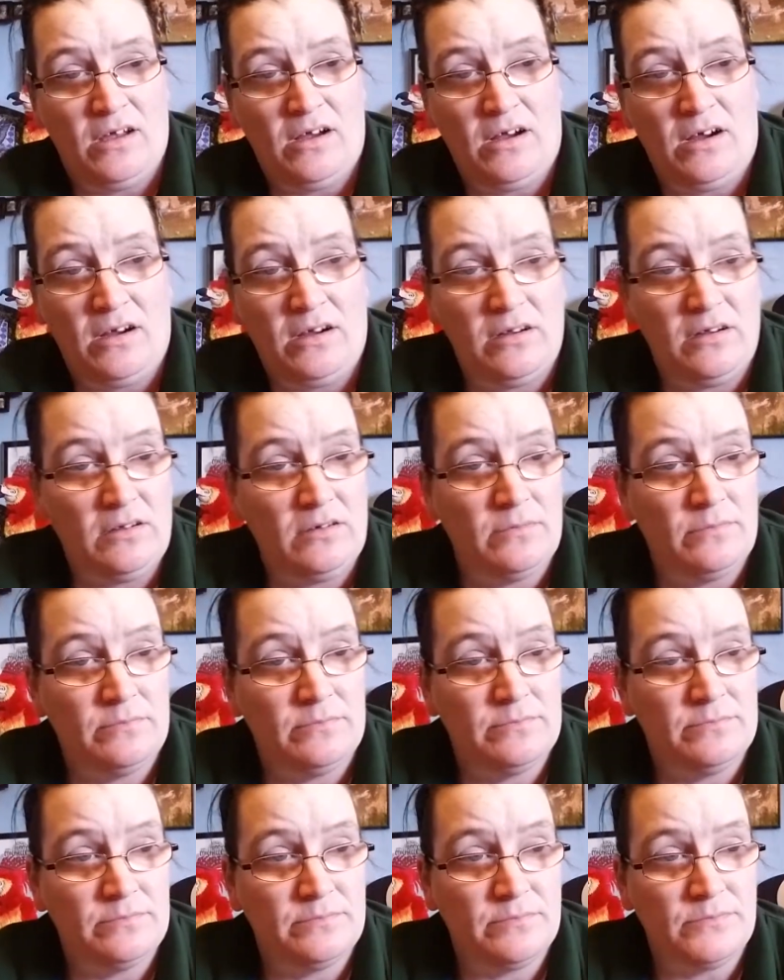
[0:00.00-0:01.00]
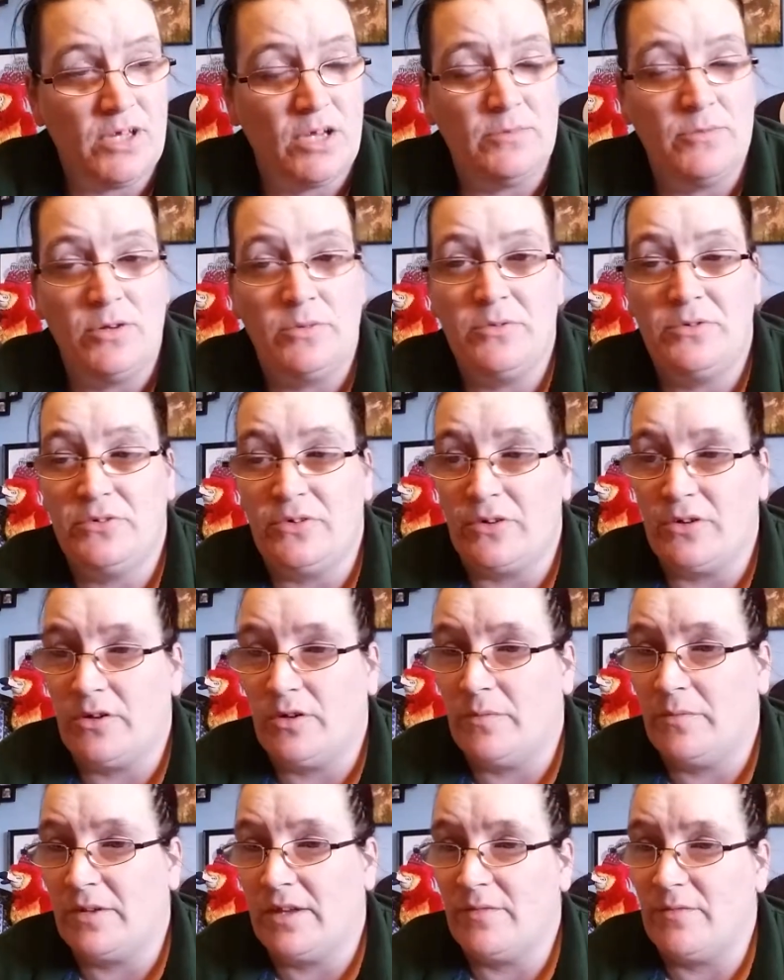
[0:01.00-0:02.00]

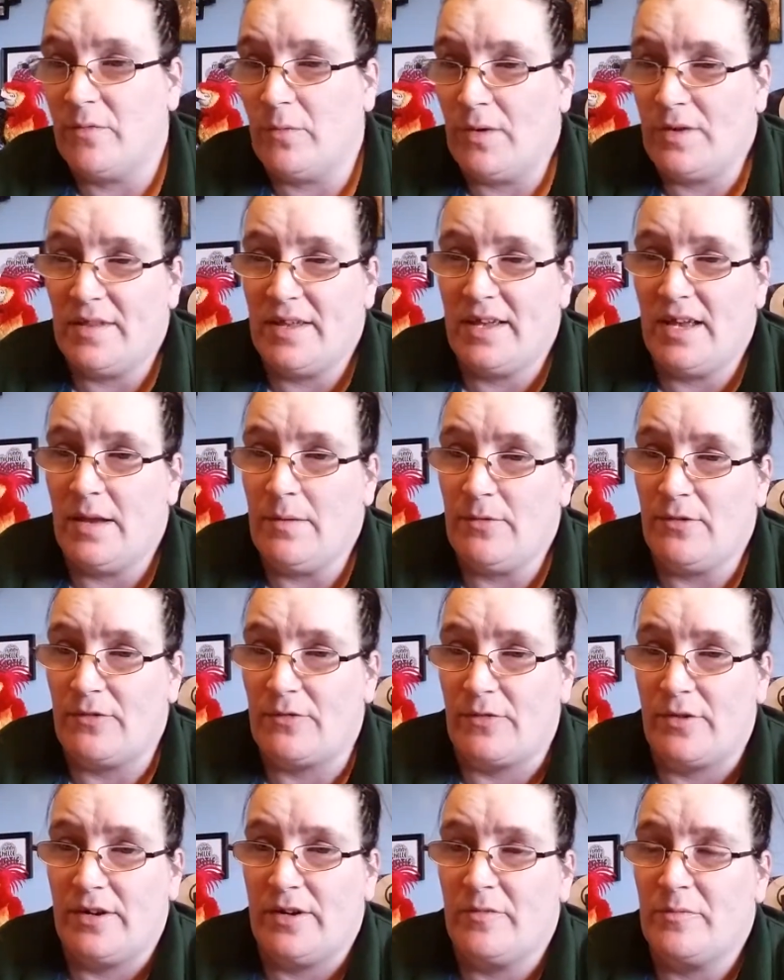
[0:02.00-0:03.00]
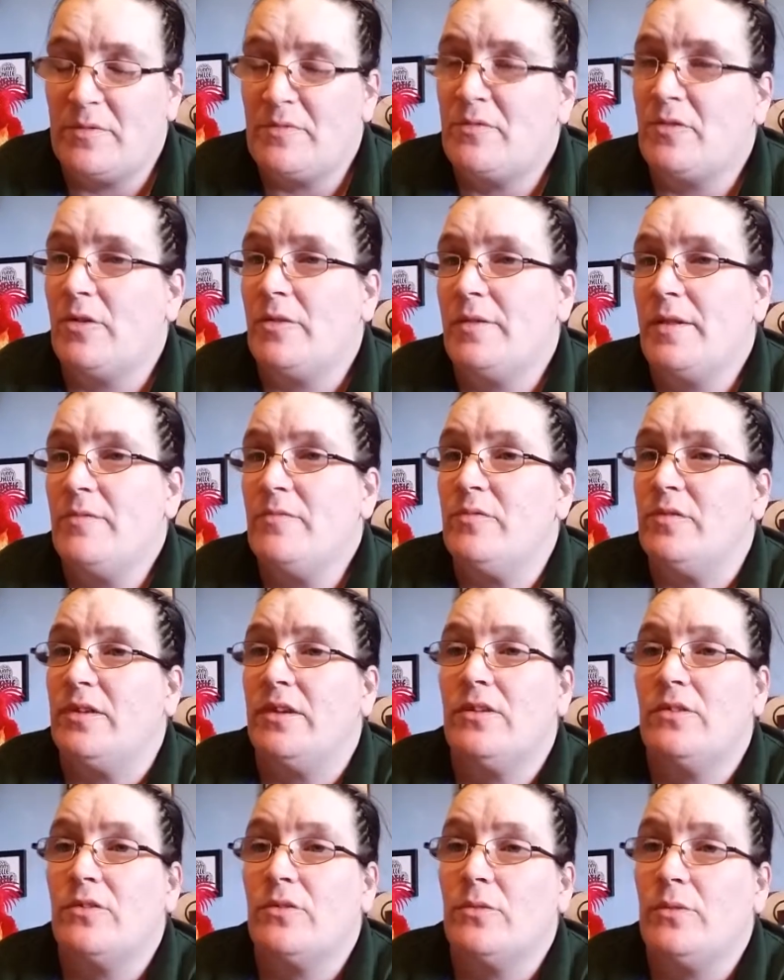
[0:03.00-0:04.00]
Hamumu.com are giving away their games for free, and I've been following them for
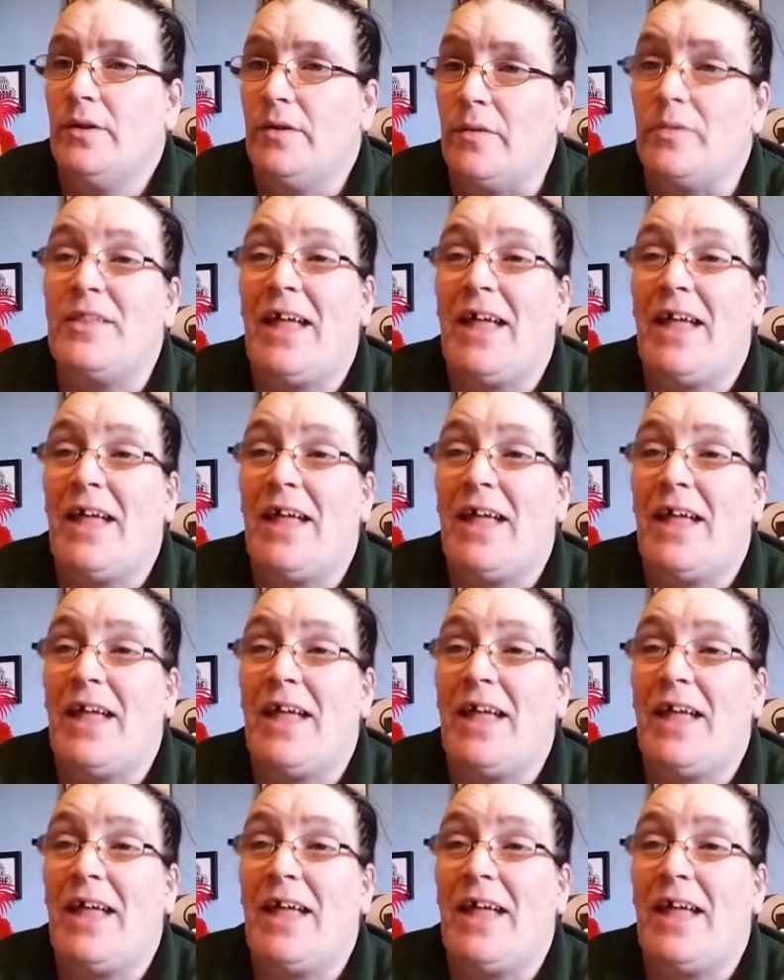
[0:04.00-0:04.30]
years as well.